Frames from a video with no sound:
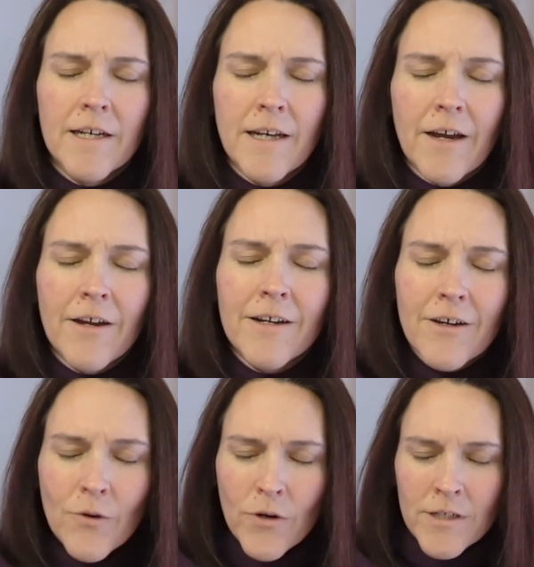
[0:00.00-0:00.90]
Now I'm going to
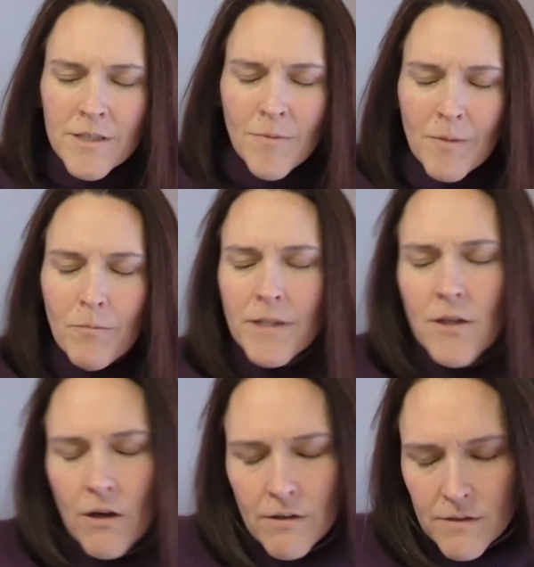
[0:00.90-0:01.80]
go on to my
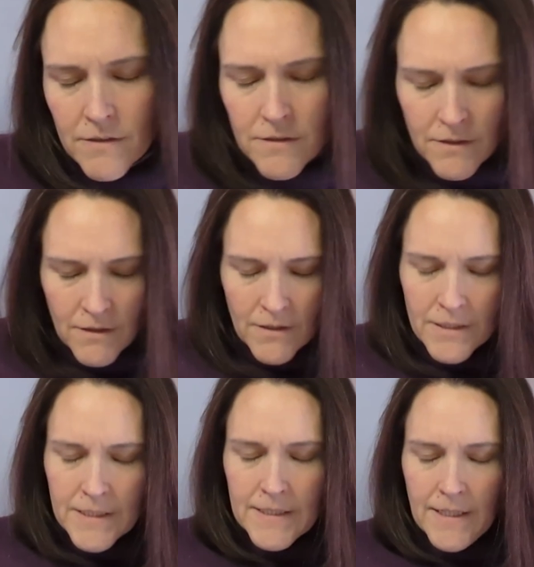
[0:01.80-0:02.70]
buttocks. I'm going
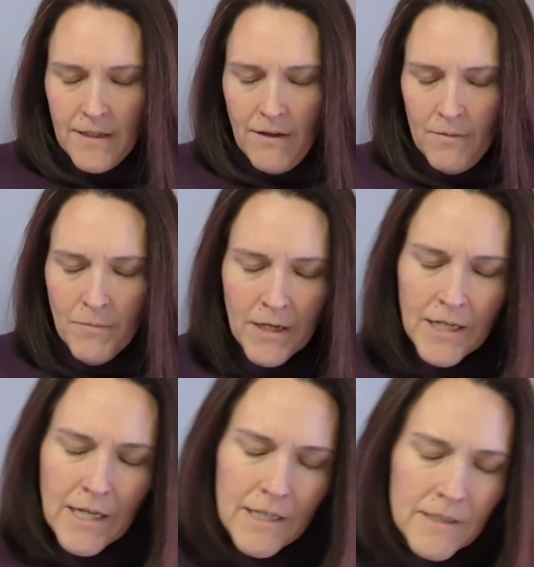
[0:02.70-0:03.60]
to sit on my
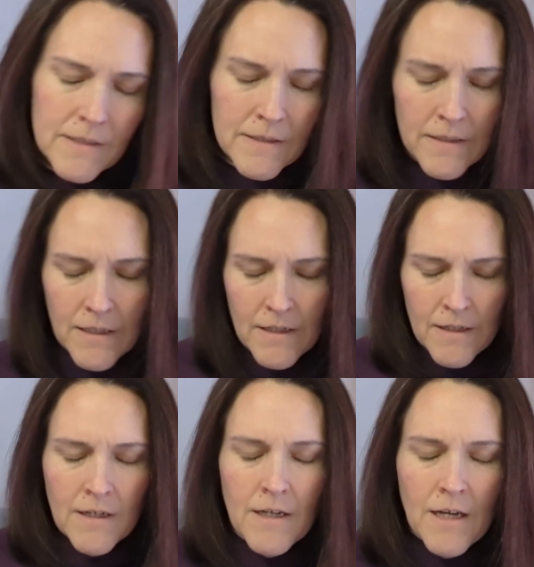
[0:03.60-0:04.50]
hands
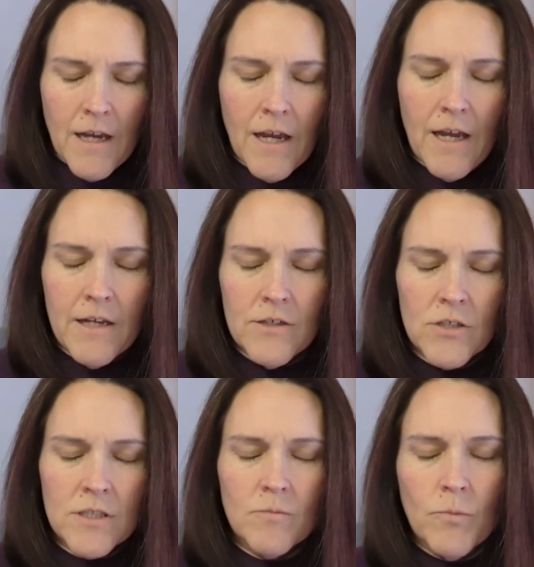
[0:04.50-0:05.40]
and
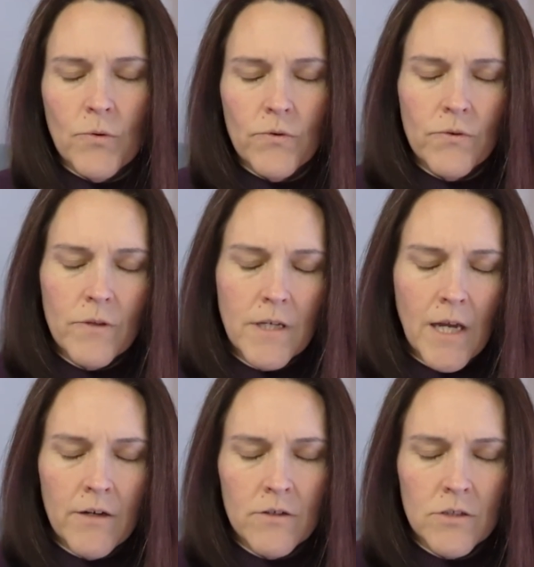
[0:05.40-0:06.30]
just pull the
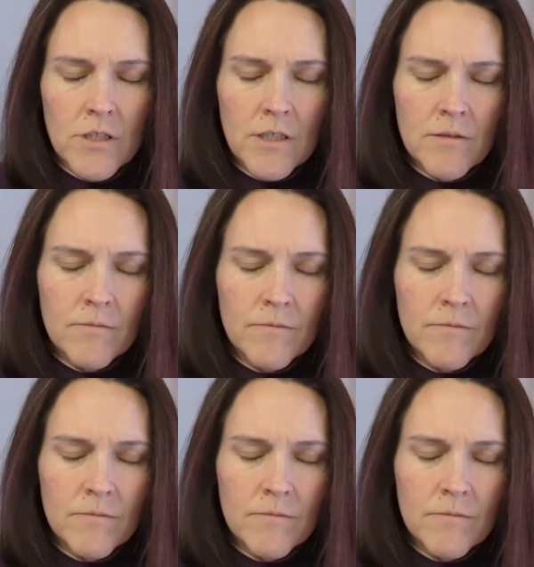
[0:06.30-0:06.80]
energy.